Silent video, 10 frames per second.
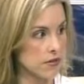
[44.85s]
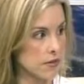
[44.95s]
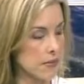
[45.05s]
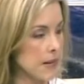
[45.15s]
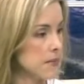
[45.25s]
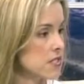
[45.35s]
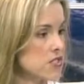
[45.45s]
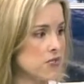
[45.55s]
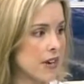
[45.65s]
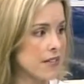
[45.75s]
Sometimes it's
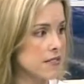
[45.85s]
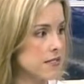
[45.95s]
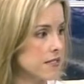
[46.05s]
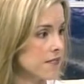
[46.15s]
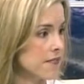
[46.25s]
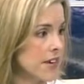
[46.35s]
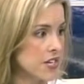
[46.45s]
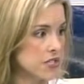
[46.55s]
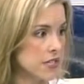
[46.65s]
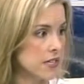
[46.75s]
stress, it's
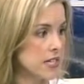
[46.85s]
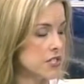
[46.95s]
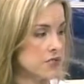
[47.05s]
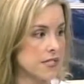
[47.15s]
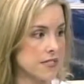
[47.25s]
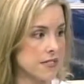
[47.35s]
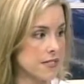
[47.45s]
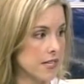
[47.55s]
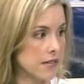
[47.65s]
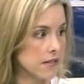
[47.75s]
infection, injury to the
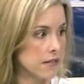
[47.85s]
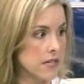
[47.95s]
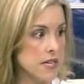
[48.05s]
skin.